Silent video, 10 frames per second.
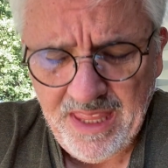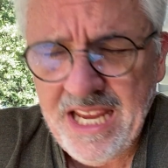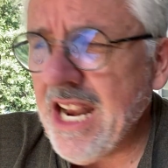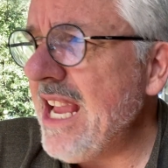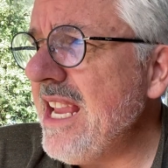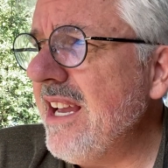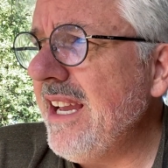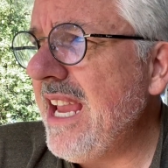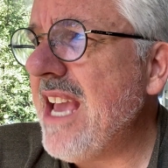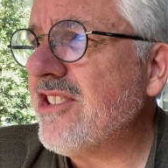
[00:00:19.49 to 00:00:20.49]
And I
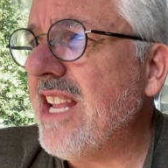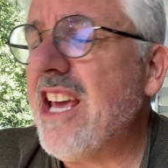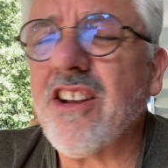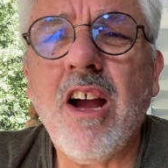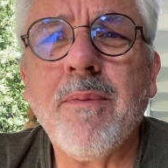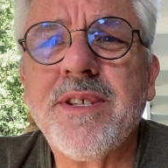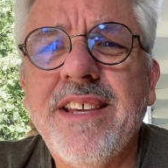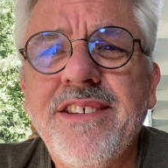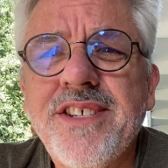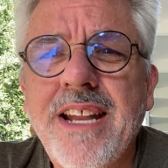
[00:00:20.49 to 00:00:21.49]
actually had a
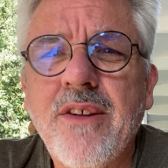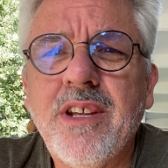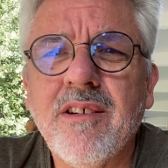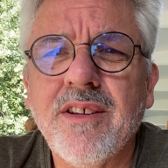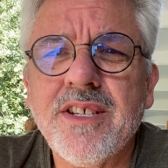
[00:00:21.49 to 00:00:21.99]
conversation out here